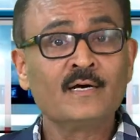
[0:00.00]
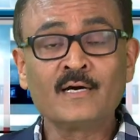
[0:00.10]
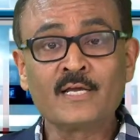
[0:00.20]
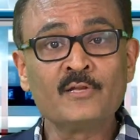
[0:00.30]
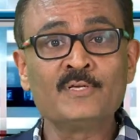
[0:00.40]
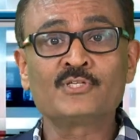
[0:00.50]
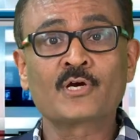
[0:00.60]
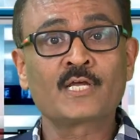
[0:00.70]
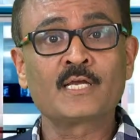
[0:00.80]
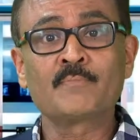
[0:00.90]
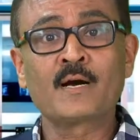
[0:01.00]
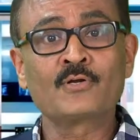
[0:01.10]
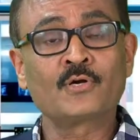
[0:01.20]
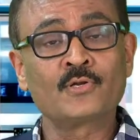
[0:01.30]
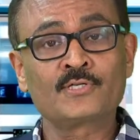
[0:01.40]
Uh, he'll be talking
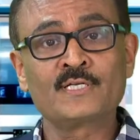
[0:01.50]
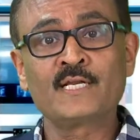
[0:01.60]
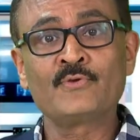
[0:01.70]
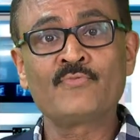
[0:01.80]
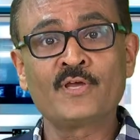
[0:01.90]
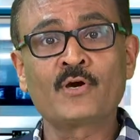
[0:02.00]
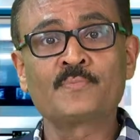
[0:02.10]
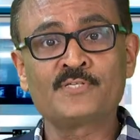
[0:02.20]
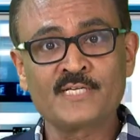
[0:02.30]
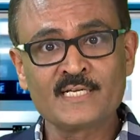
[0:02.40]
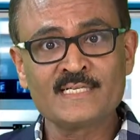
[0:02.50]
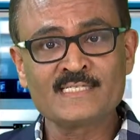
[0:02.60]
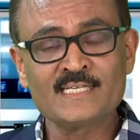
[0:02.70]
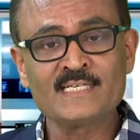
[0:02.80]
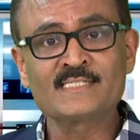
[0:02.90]
about alternative way of treating
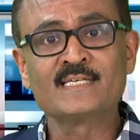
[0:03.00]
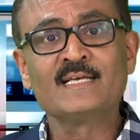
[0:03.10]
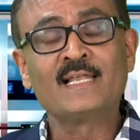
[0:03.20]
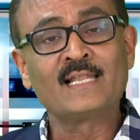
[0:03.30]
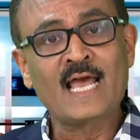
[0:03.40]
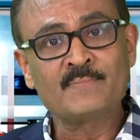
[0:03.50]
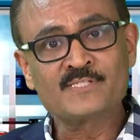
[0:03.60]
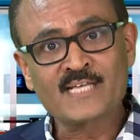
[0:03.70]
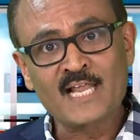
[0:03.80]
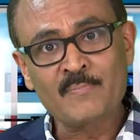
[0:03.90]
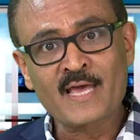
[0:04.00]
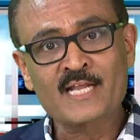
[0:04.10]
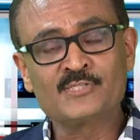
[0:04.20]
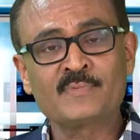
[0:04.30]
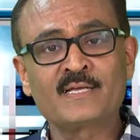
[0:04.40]
disease, lifestyle
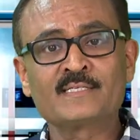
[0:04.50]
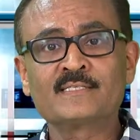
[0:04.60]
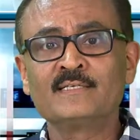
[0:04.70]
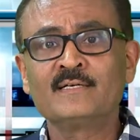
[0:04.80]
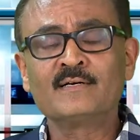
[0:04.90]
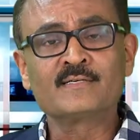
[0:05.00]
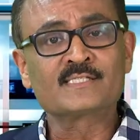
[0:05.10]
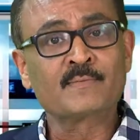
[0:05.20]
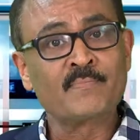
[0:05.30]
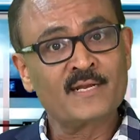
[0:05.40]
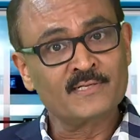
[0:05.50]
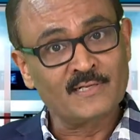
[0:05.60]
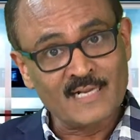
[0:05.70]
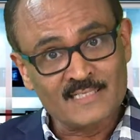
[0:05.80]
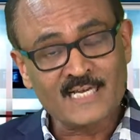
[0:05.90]
management, uh, some mental
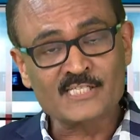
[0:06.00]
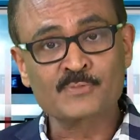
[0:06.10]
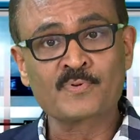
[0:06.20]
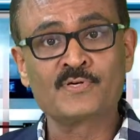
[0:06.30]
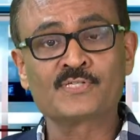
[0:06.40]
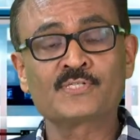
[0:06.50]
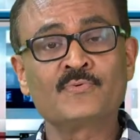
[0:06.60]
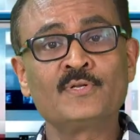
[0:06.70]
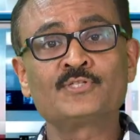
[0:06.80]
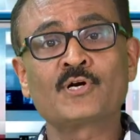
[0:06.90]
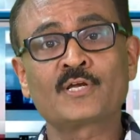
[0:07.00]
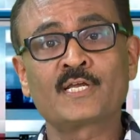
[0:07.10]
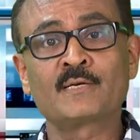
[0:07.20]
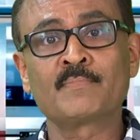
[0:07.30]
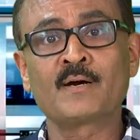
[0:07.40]
health experts will
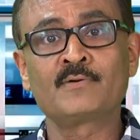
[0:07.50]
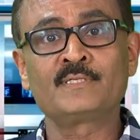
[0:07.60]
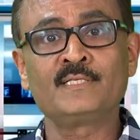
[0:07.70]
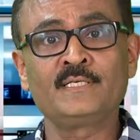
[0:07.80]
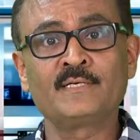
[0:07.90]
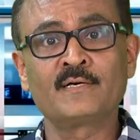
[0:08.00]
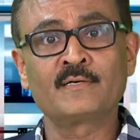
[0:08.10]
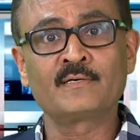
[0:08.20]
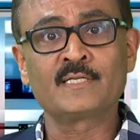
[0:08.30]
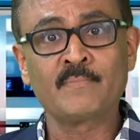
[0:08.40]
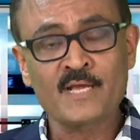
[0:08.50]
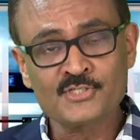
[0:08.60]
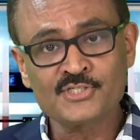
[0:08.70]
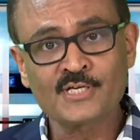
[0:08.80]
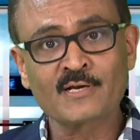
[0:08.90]
talking about the uh,
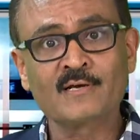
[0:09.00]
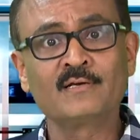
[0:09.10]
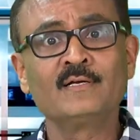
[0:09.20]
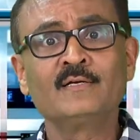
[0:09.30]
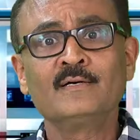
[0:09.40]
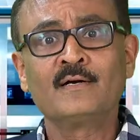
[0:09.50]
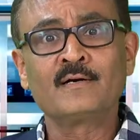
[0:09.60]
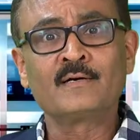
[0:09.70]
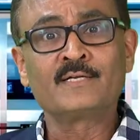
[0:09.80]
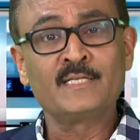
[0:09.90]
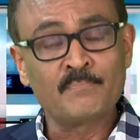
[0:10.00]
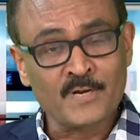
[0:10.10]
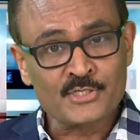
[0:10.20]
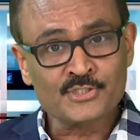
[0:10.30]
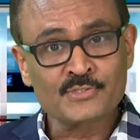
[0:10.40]
dementia, uh,
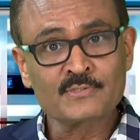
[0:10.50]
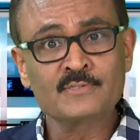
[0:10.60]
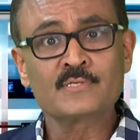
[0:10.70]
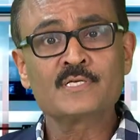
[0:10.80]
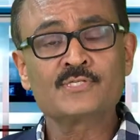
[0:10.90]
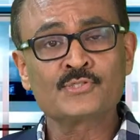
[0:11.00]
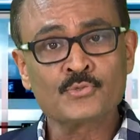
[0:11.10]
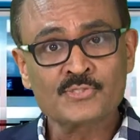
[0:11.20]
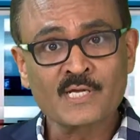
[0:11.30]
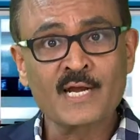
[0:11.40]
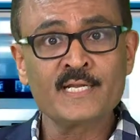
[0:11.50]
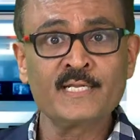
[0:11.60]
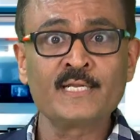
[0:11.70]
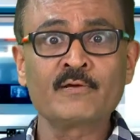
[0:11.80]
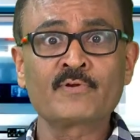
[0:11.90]
depression, suicide
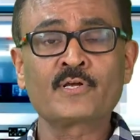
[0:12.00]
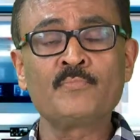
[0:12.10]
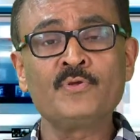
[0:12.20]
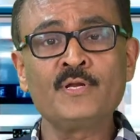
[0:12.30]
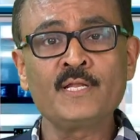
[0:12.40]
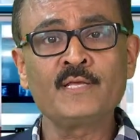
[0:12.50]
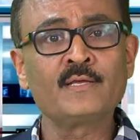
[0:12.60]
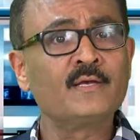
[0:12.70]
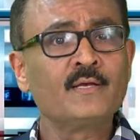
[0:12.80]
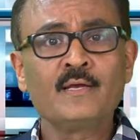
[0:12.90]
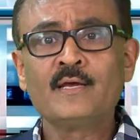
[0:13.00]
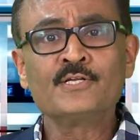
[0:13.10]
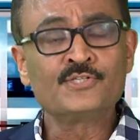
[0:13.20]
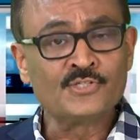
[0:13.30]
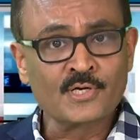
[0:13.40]
in our community,
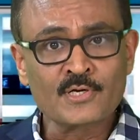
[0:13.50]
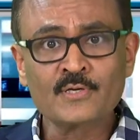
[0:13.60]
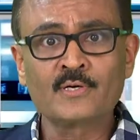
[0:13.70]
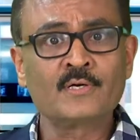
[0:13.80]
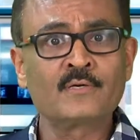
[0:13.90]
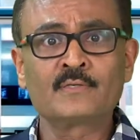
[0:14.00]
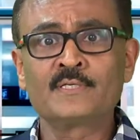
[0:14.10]
drug uh,